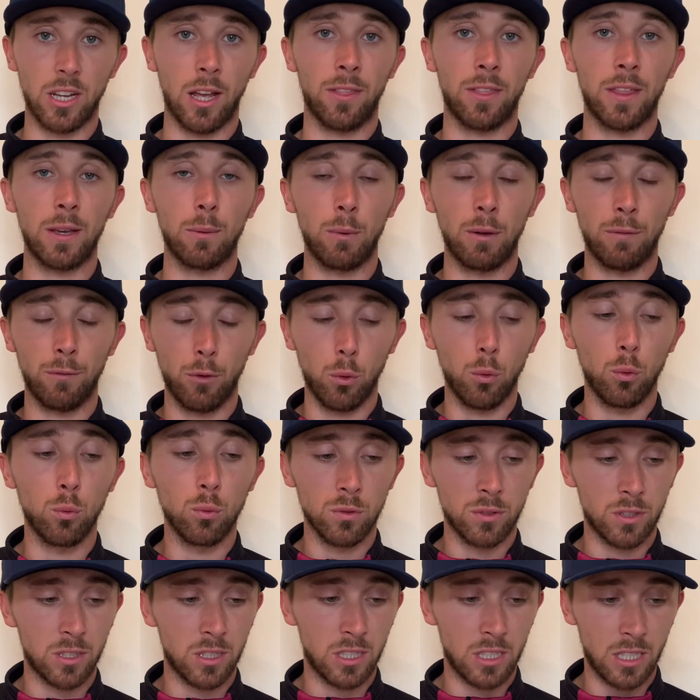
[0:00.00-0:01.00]
I think we've all
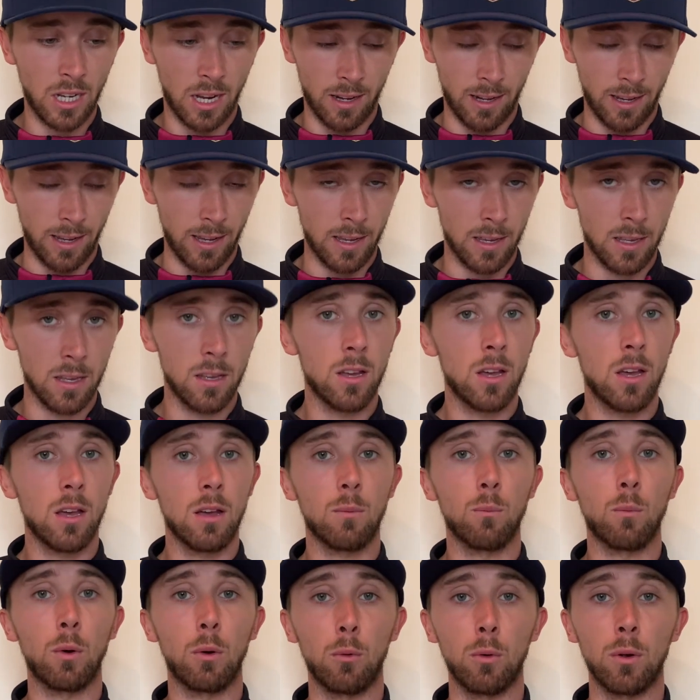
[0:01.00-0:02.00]
done it,
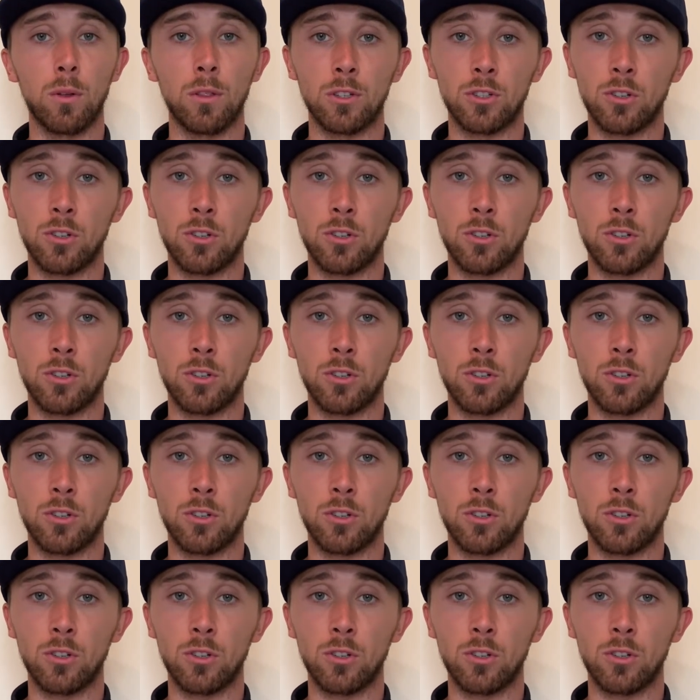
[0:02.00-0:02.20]
where we're at